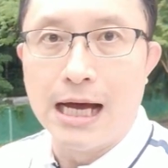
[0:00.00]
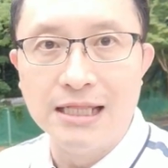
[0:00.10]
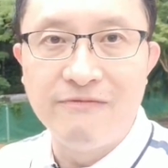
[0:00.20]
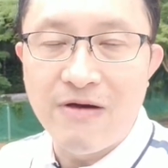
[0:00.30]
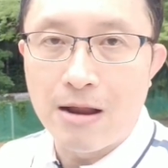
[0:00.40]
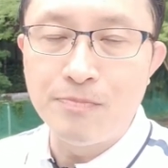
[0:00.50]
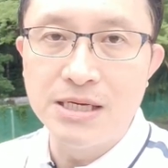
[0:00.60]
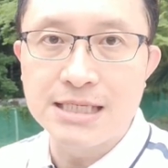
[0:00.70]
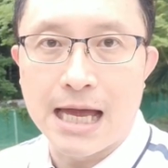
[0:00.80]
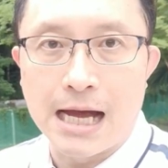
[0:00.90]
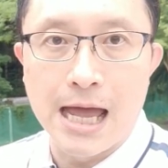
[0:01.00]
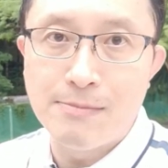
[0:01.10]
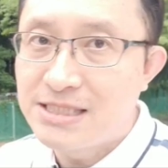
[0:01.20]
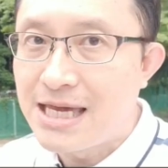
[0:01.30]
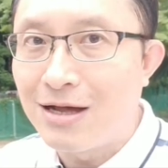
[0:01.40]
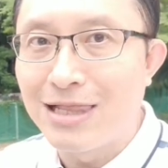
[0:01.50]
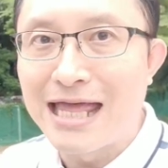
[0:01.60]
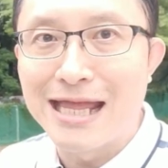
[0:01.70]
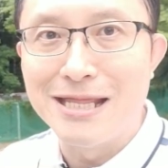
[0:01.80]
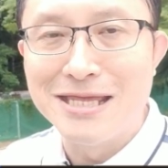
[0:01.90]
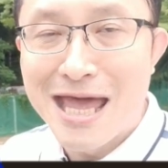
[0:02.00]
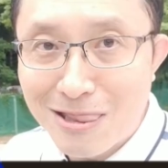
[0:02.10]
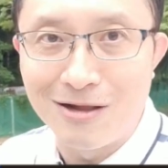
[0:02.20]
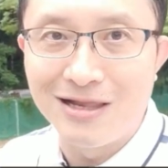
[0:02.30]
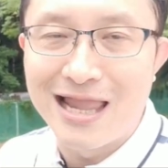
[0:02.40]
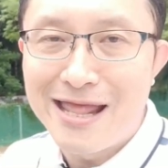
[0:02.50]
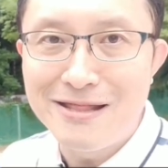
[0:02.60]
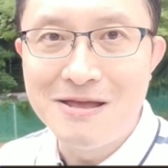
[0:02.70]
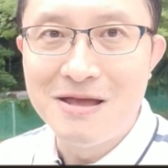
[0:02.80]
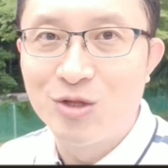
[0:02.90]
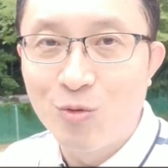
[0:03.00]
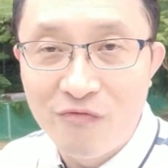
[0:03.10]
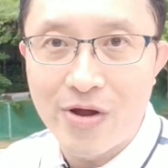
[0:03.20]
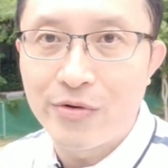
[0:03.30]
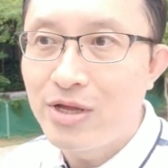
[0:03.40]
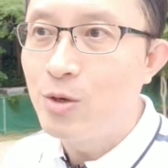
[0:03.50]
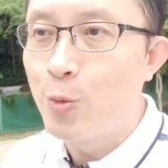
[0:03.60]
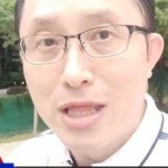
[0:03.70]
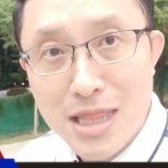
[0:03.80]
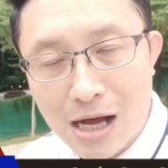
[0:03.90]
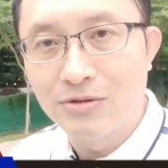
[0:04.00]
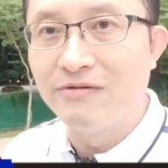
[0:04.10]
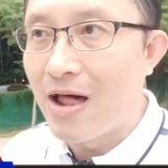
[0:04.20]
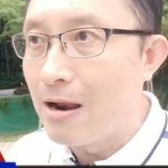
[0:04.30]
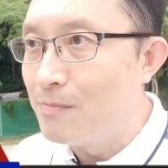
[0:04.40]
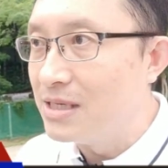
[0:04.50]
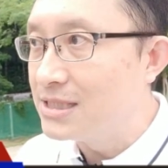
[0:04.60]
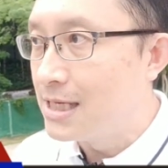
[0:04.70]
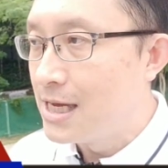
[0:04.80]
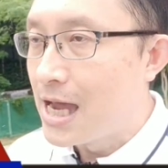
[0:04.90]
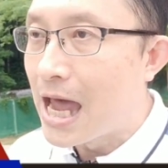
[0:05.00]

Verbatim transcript: Uh, developers are uh, MCL Land and Yanlord Land, two very renowned developers.